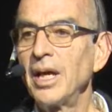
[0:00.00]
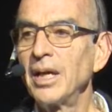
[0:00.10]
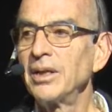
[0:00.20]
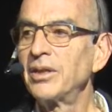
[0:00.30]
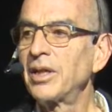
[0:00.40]

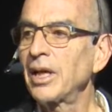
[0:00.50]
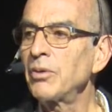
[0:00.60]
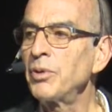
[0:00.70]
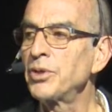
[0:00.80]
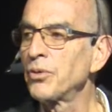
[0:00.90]
And
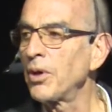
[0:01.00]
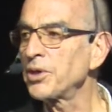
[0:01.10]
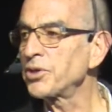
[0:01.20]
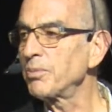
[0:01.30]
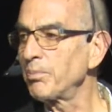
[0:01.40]
can we draw
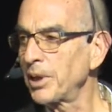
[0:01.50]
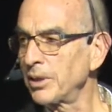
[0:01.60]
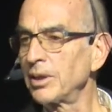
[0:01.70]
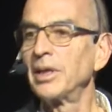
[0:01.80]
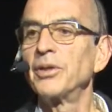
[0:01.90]
some
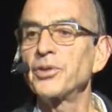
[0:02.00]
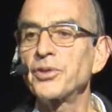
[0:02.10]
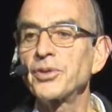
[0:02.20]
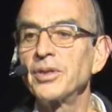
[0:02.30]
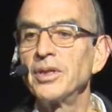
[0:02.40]

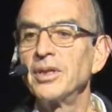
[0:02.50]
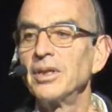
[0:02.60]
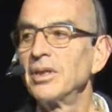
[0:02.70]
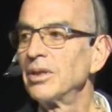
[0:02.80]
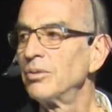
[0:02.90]
parallels
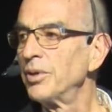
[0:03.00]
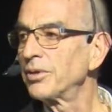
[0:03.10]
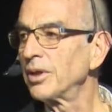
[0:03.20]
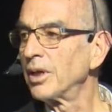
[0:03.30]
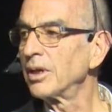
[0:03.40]

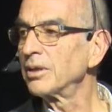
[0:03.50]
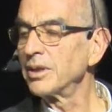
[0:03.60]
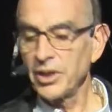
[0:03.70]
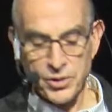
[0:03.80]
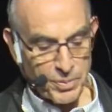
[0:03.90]
with our
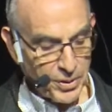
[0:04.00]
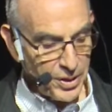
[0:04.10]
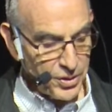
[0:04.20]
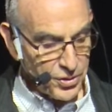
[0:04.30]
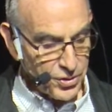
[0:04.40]

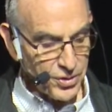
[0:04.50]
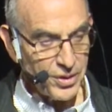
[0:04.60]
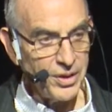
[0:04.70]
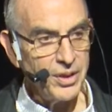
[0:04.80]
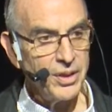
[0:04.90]
experience
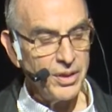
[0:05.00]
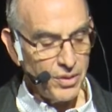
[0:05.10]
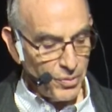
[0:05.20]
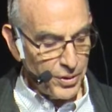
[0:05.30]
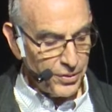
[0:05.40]

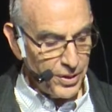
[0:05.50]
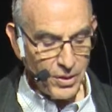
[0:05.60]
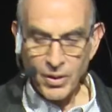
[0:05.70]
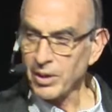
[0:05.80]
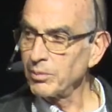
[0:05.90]
with the
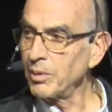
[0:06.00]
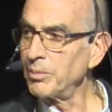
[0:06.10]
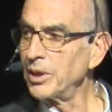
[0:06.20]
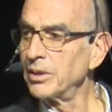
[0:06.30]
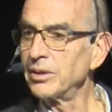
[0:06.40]

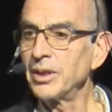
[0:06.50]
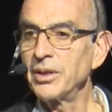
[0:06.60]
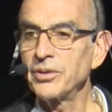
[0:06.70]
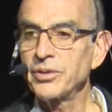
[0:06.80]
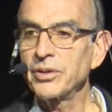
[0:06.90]
automobile
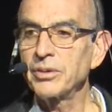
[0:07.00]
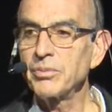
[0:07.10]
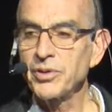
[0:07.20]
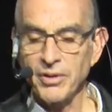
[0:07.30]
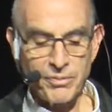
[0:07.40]
in
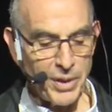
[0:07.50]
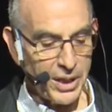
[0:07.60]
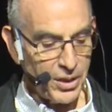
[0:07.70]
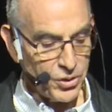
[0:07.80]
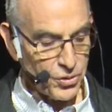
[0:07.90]
terms of
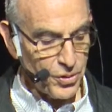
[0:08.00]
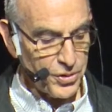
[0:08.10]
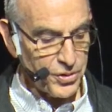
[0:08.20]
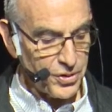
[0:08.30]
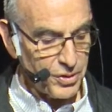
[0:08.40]
making
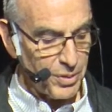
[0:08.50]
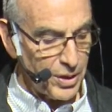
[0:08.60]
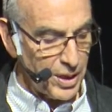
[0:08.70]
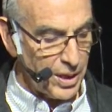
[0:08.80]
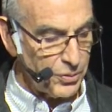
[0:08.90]
choices about
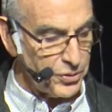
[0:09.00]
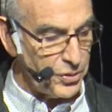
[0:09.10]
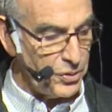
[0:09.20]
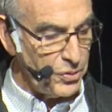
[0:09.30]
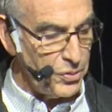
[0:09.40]
how to
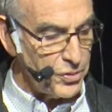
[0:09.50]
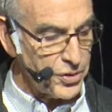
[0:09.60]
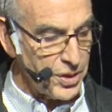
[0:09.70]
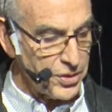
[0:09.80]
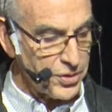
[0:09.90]
use
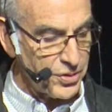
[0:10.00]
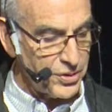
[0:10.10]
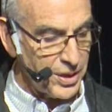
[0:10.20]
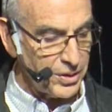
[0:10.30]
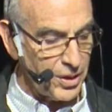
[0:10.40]
this
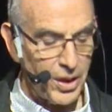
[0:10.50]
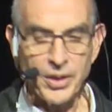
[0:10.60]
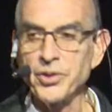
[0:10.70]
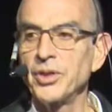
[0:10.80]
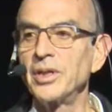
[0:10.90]

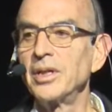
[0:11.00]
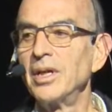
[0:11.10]
technology?